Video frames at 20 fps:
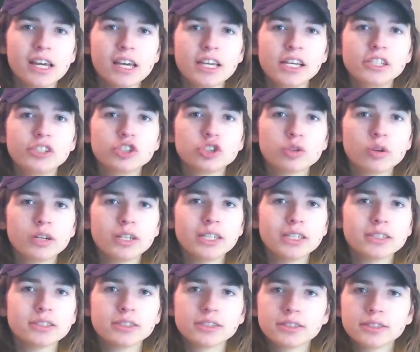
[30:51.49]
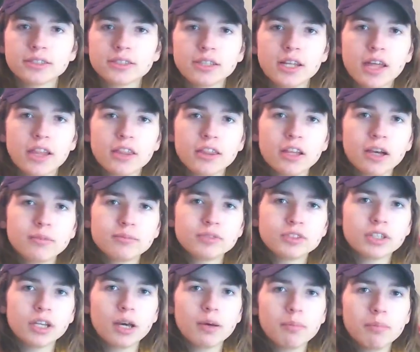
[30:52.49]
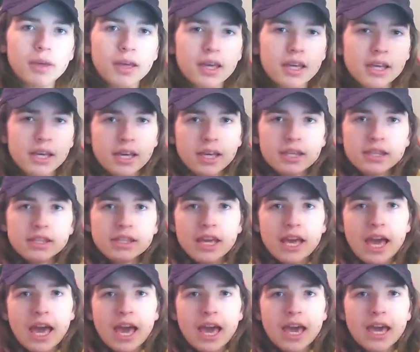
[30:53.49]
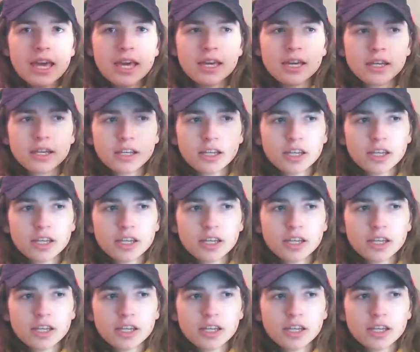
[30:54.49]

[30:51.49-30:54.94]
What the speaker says: Enjoyed it. Thumbs up. Yay.